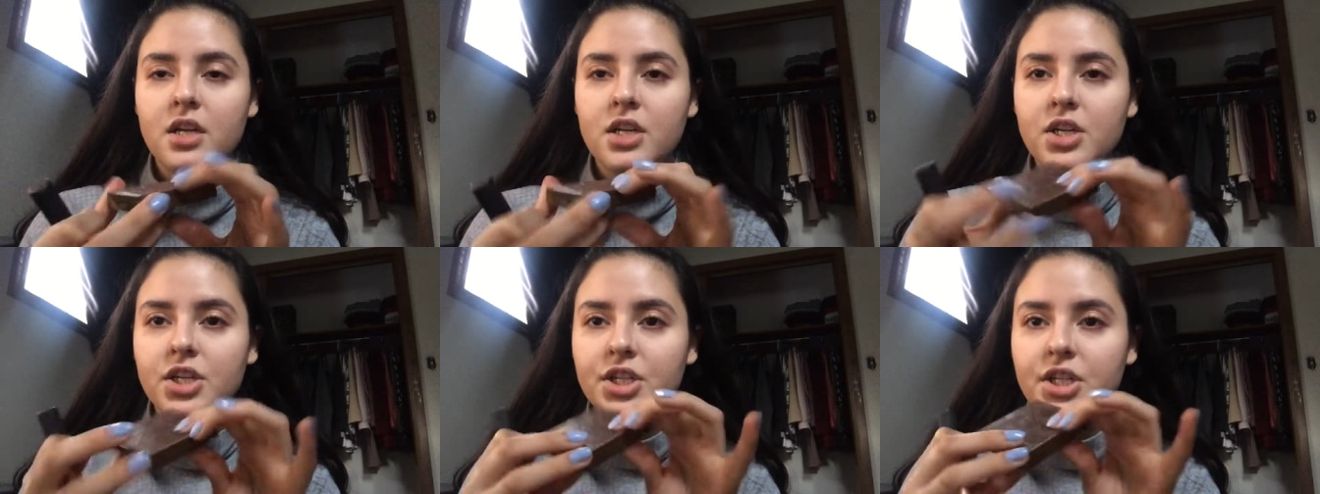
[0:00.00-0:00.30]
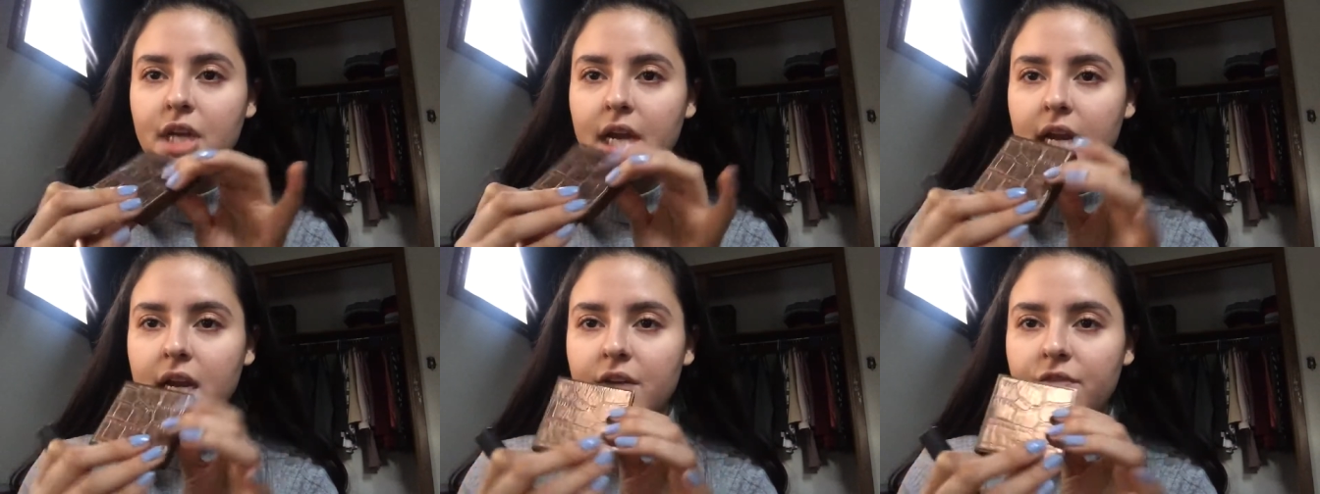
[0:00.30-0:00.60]

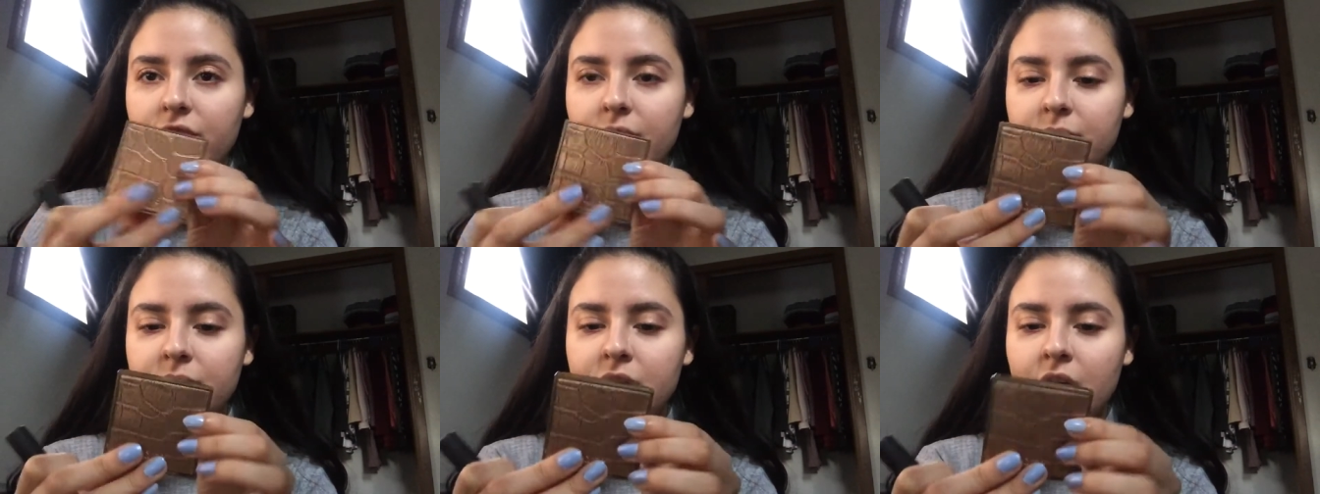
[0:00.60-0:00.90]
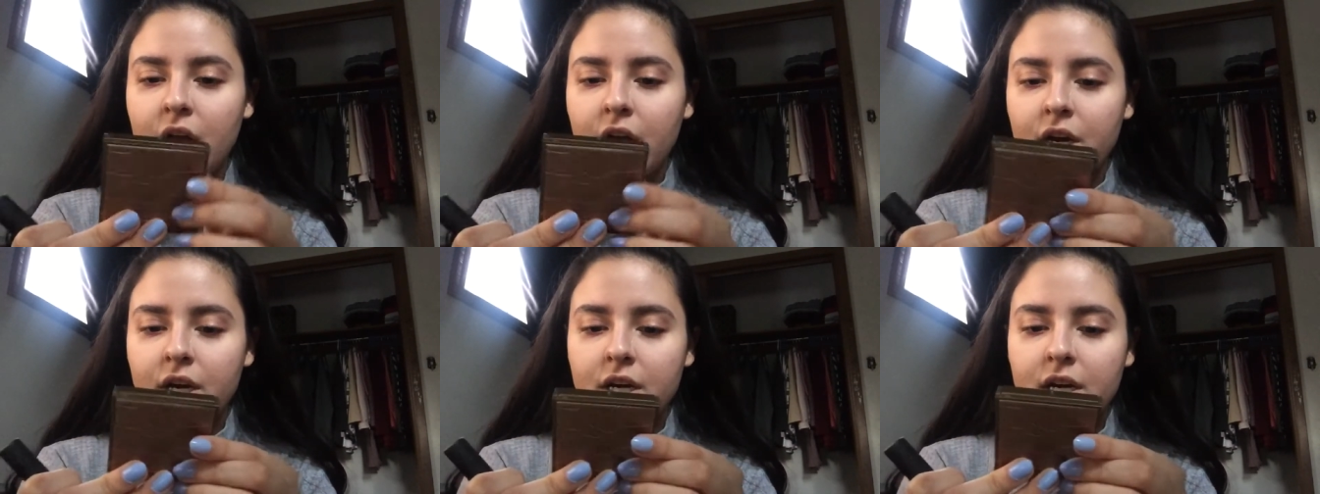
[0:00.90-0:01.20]
shade from
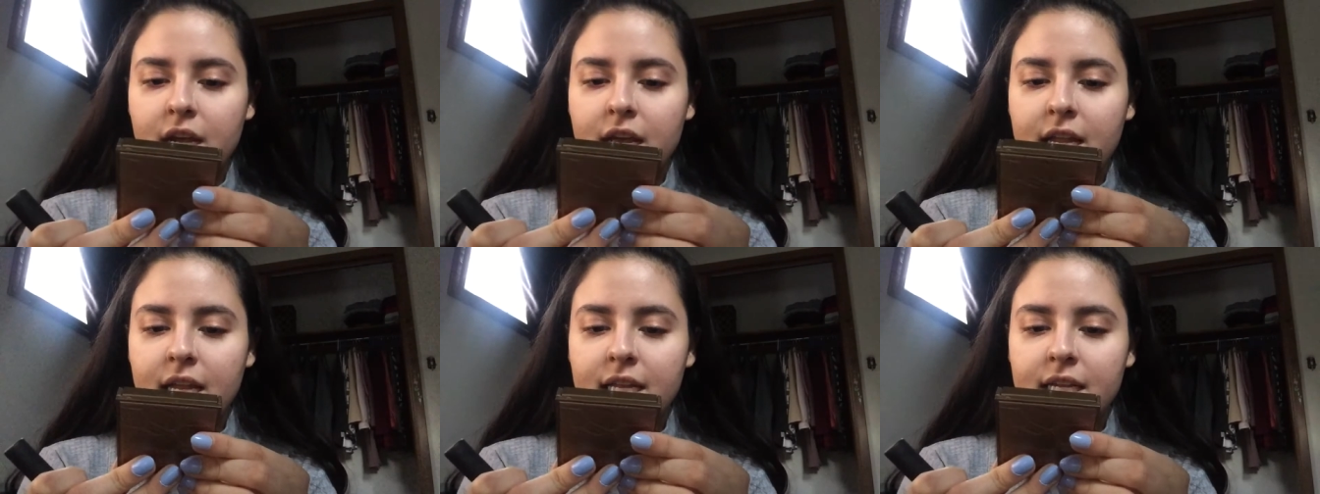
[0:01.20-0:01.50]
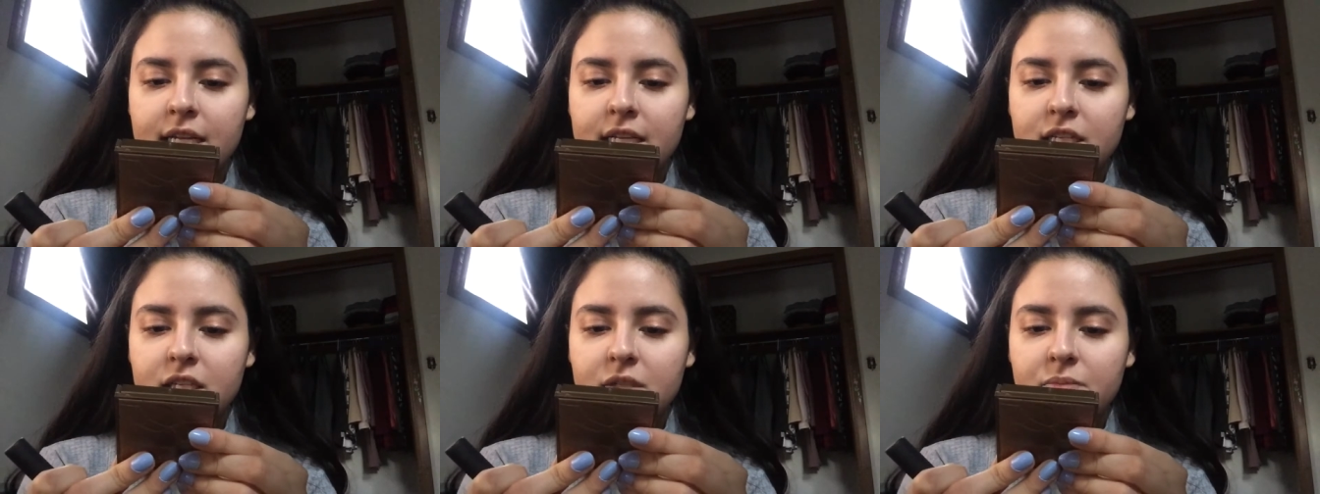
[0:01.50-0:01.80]
Tarte, and
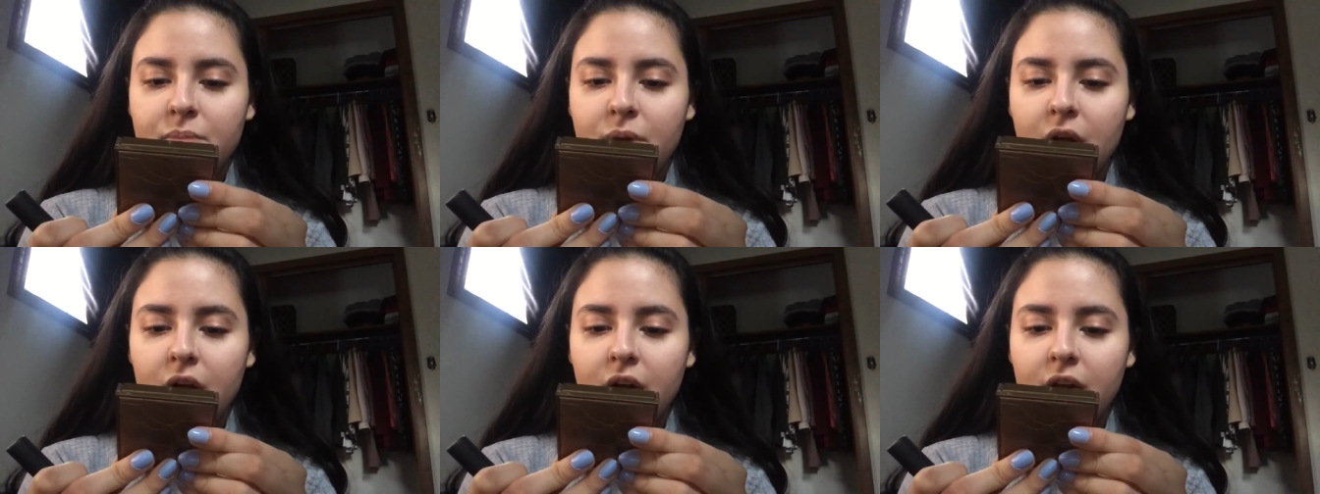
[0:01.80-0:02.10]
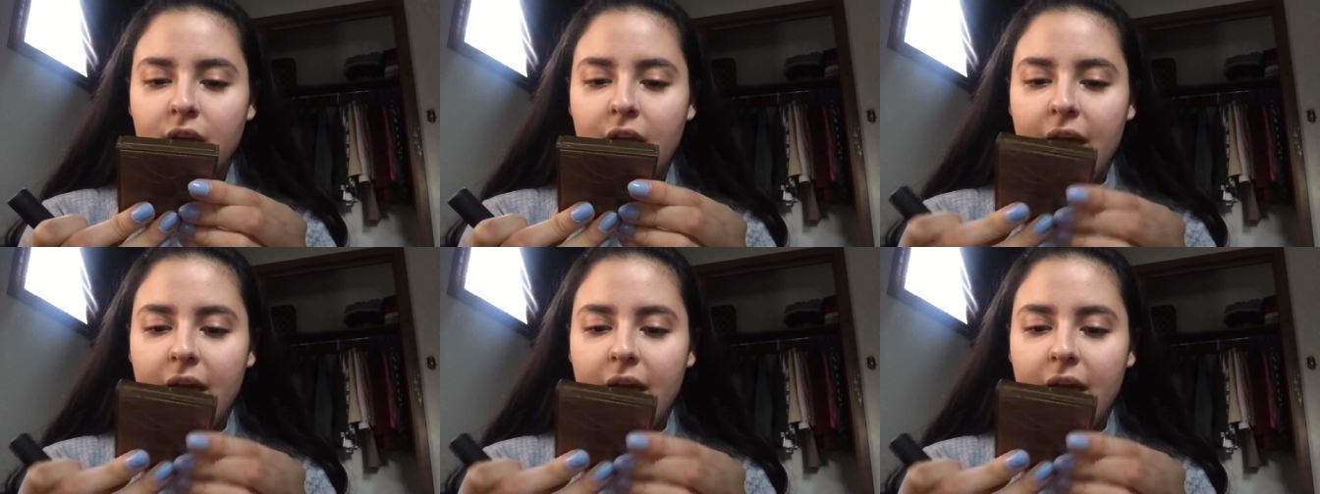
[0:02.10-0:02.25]
it is Park